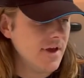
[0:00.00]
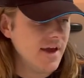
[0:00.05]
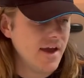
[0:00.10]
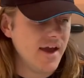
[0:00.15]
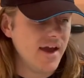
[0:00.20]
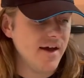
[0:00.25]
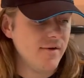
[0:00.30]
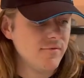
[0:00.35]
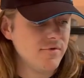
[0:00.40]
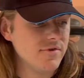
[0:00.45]

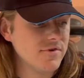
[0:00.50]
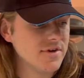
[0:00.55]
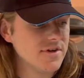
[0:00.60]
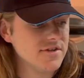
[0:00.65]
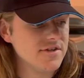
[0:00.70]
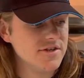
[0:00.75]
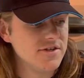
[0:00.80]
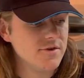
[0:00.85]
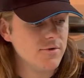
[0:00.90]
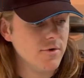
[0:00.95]
And we'll
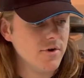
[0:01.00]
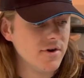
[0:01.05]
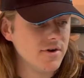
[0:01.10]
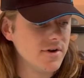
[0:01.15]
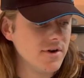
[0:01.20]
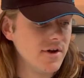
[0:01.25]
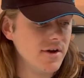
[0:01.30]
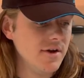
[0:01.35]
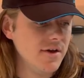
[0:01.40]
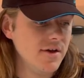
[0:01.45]
continue on.
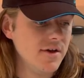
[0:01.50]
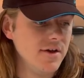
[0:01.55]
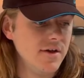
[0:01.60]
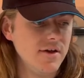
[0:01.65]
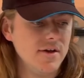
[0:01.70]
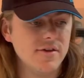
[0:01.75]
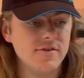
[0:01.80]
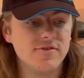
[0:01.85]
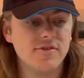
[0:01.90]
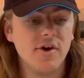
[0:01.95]

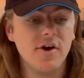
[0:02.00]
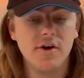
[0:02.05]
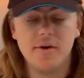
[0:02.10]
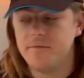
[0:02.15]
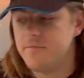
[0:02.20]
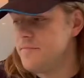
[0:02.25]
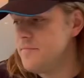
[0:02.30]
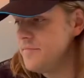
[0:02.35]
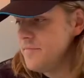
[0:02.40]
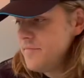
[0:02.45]
So,
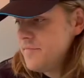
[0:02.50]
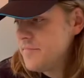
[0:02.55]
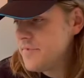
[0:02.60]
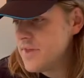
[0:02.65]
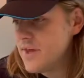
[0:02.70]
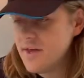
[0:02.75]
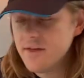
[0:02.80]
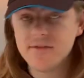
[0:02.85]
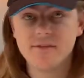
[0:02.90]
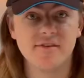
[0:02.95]

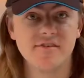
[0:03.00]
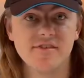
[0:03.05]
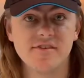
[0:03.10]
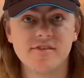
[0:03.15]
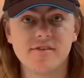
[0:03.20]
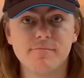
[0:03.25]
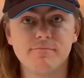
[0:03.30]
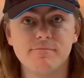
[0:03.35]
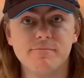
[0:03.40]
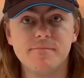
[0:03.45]
this
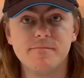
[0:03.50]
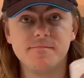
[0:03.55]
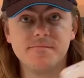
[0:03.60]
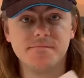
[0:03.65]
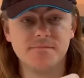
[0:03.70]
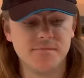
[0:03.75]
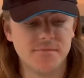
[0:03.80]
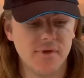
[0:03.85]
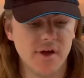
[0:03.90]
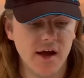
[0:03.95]
is
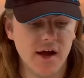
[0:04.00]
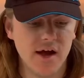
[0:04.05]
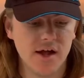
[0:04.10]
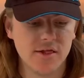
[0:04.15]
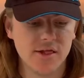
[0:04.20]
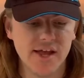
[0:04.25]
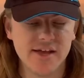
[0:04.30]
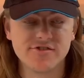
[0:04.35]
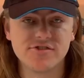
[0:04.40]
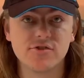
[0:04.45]
a
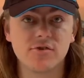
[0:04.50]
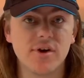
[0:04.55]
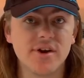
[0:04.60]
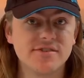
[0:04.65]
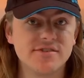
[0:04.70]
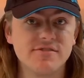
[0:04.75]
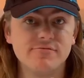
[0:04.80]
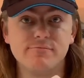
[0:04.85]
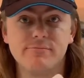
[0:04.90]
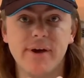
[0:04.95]
less
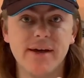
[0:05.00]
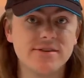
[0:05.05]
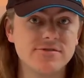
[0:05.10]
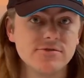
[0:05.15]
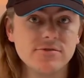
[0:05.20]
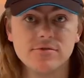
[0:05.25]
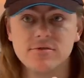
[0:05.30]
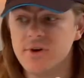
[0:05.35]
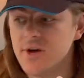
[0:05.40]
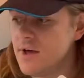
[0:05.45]
aggressive
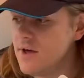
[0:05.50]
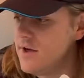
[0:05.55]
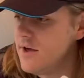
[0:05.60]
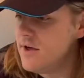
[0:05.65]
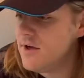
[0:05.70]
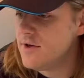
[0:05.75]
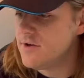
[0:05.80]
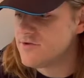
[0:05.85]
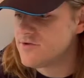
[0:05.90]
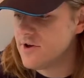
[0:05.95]
bezel.
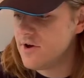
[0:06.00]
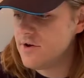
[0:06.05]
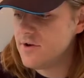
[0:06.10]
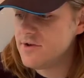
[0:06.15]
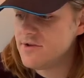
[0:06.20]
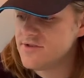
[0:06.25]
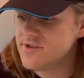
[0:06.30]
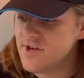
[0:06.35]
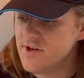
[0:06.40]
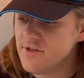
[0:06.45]
So you
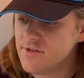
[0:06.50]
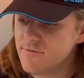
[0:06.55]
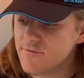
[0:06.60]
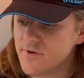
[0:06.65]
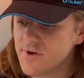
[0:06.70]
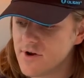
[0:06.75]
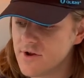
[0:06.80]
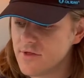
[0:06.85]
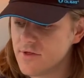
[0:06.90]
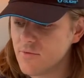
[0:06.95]
see on the
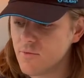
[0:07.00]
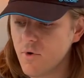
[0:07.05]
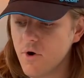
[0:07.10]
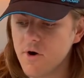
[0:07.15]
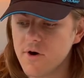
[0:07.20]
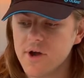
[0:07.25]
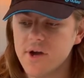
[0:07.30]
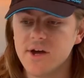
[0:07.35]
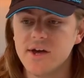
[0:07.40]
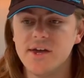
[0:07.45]
front of the
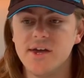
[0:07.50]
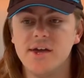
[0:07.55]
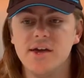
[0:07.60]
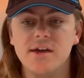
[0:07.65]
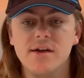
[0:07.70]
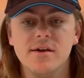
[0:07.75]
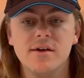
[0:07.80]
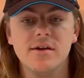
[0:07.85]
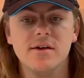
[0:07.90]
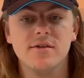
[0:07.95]
Warrior here,
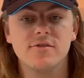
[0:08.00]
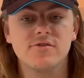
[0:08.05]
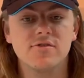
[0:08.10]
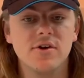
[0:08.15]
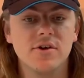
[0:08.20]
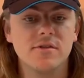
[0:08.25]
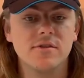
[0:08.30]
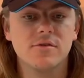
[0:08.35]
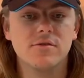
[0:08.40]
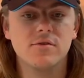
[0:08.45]
it's
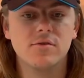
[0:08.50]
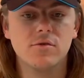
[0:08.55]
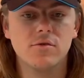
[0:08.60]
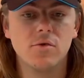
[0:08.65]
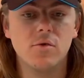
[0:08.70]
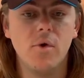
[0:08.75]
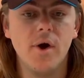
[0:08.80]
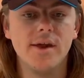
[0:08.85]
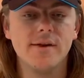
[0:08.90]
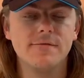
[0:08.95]
got
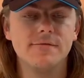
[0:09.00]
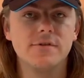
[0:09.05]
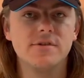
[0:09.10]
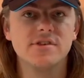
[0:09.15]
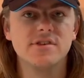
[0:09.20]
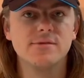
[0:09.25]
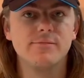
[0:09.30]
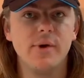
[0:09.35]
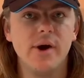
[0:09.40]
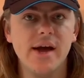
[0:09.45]
quite a few
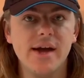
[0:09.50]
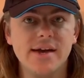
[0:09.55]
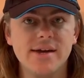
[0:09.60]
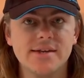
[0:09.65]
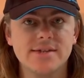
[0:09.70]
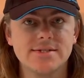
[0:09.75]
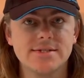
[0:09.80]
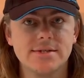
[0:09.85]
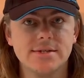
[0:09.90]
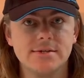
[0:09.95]

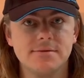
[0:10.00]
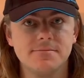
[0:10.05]
spikes.